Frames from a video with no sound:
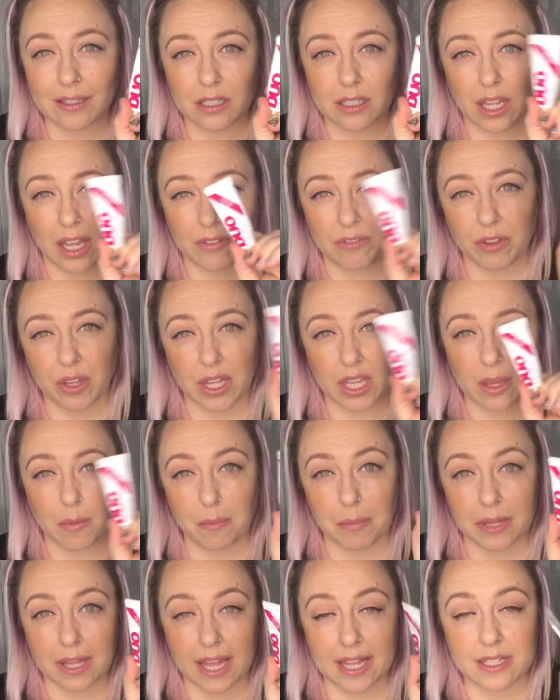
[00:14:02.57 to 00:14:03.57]
I feel like
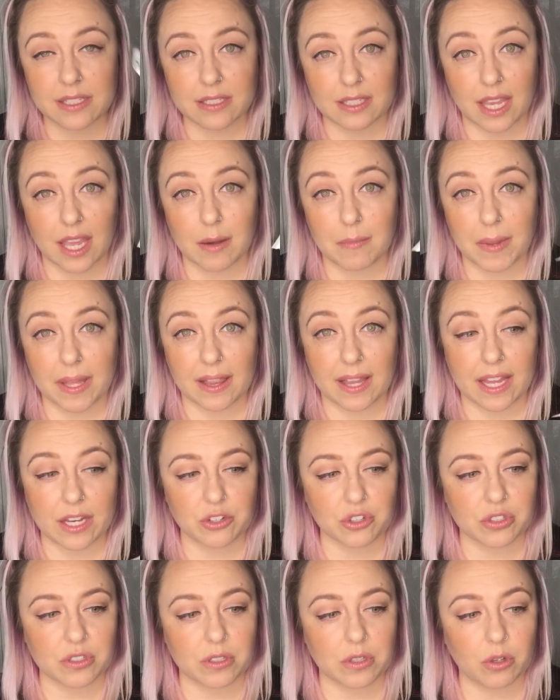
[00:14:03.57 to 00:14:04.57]
it blends, again, my
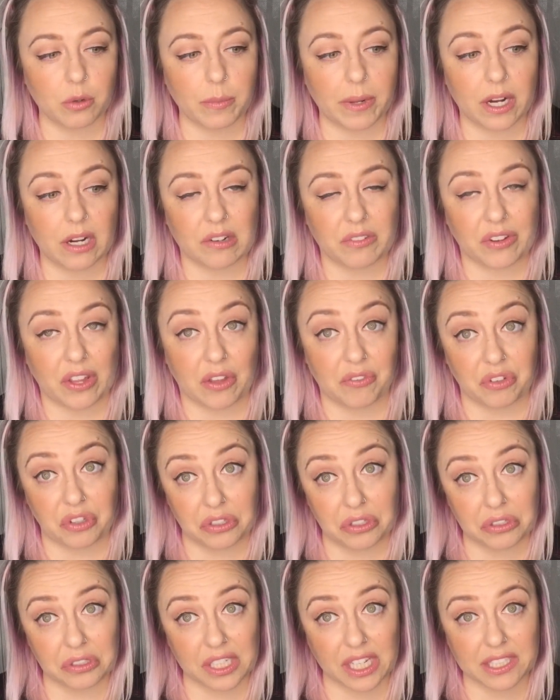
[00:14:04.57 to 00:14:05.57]
lashes a little better if I have
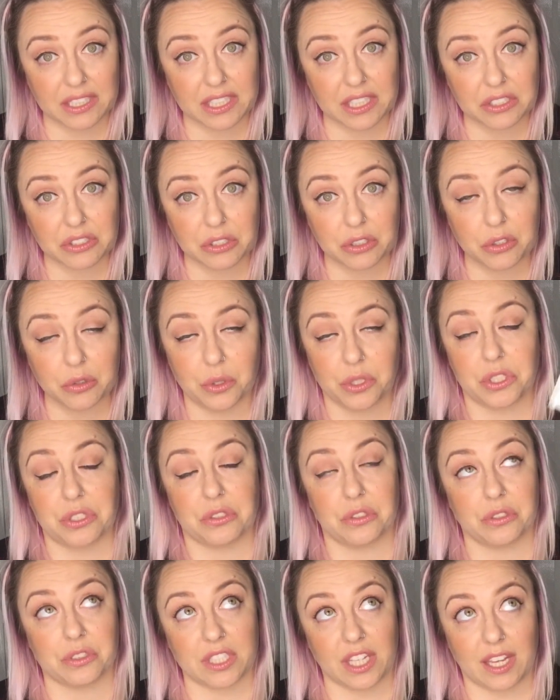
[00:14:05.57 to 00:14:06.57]
a little excess glue. It
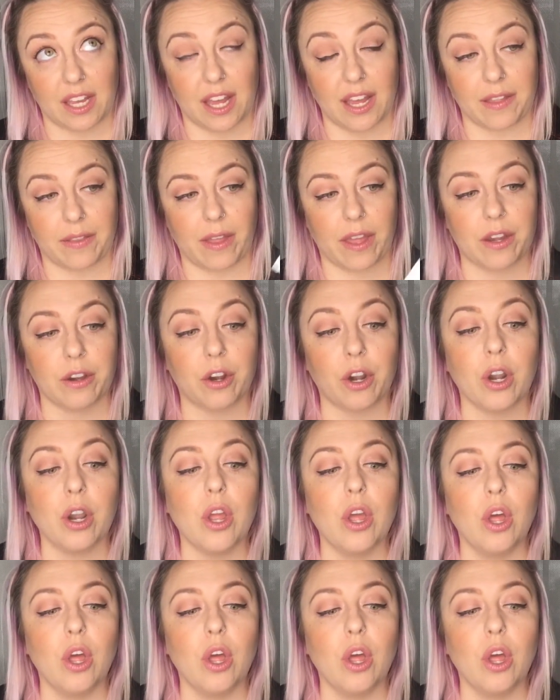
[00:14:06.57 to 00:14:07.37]
just looks like eyeliner.